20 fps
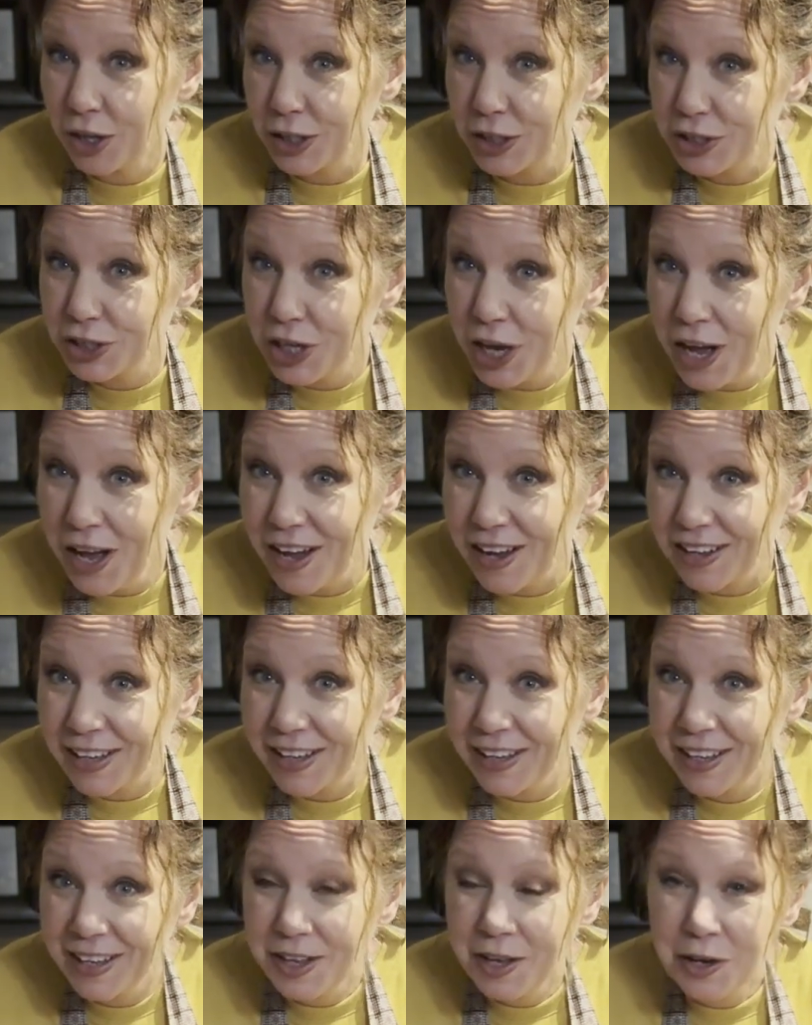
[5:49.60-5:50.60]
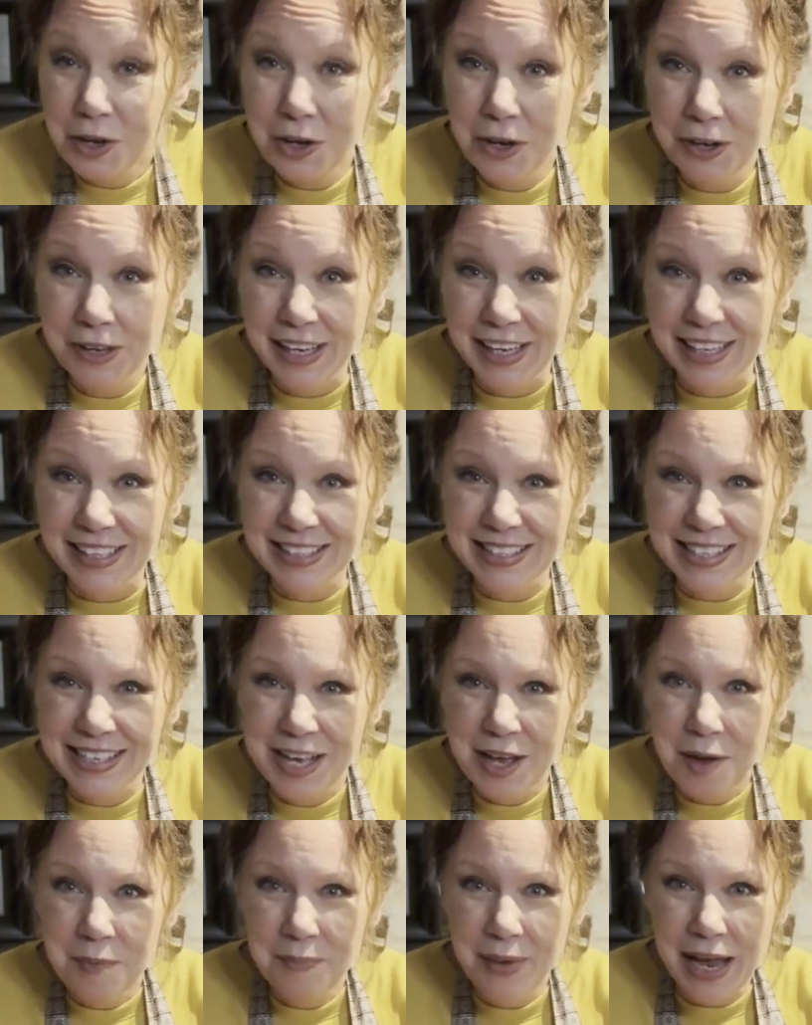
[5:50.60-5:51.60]
chunk cookies
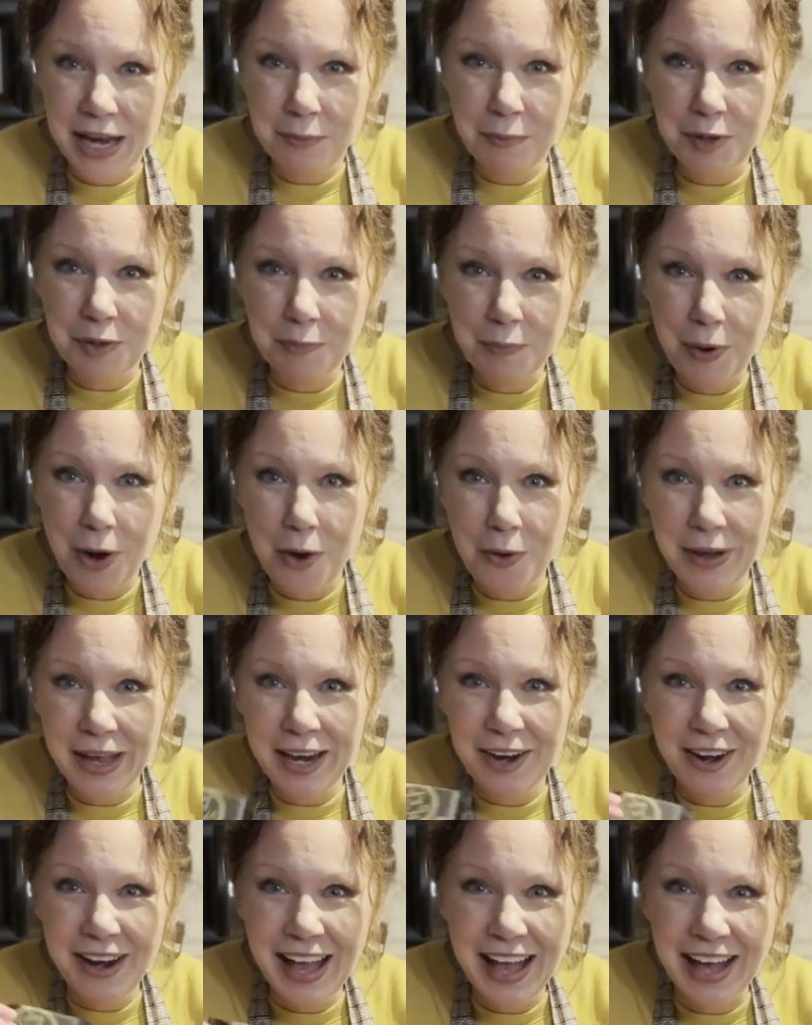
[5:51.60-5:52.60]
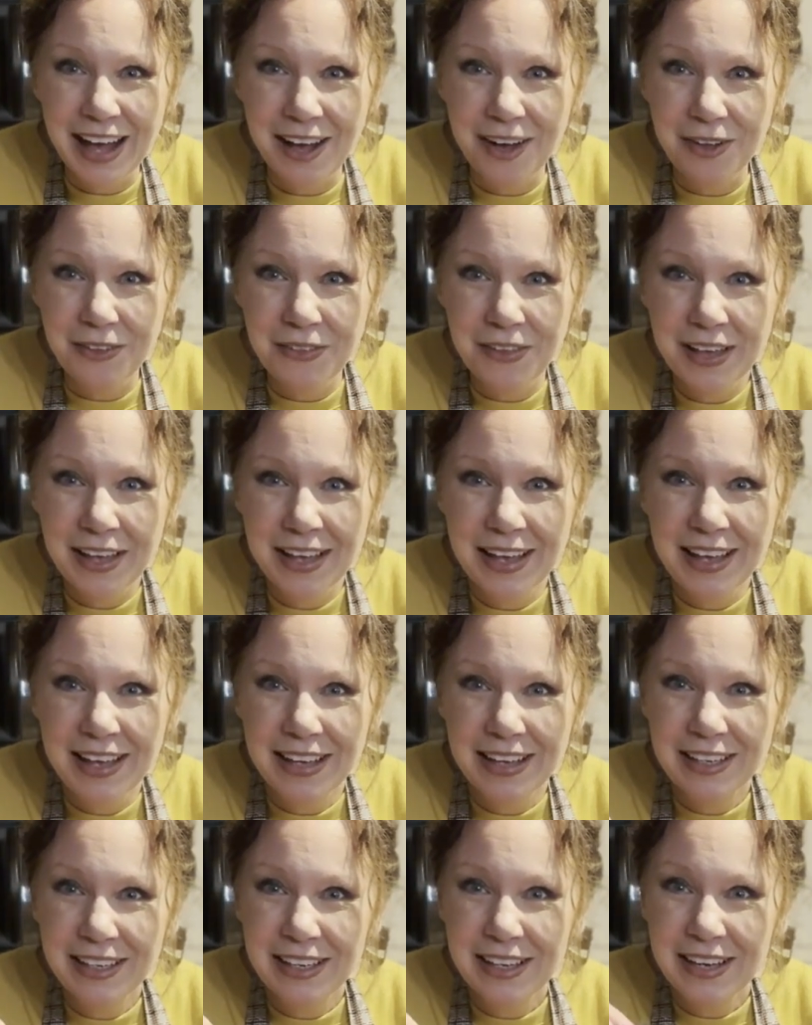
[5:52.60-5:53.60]
made with ProCare Health
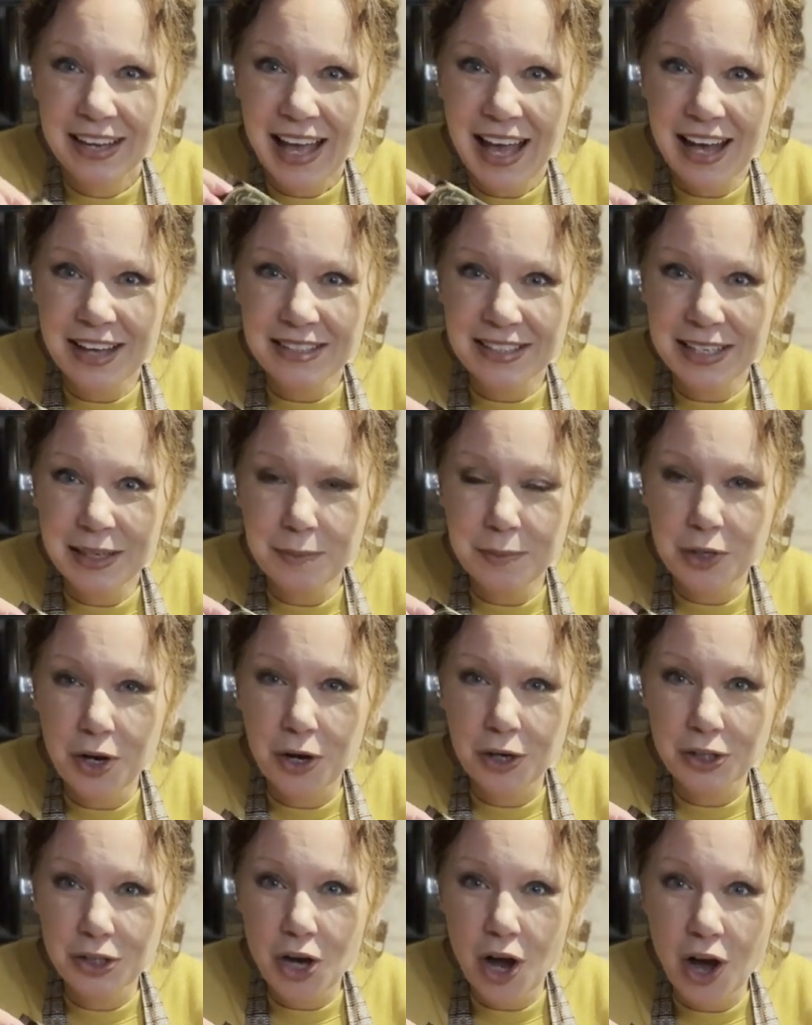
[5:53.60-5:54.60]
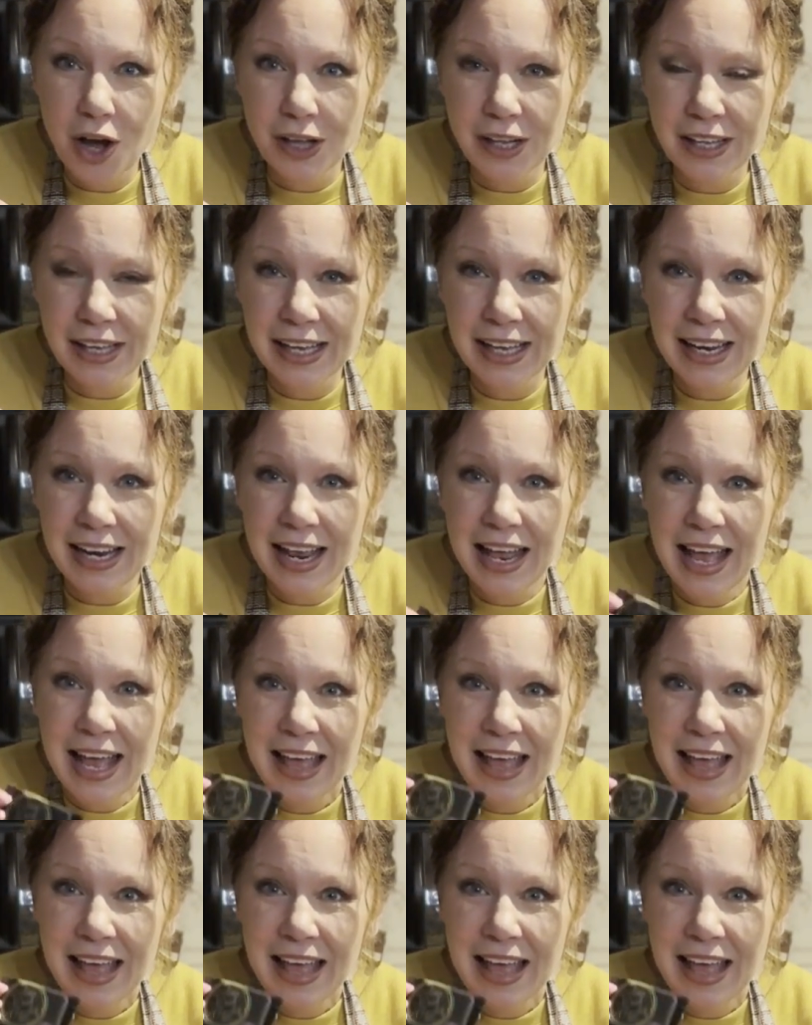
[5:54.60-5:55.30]
calcium dark chocolate.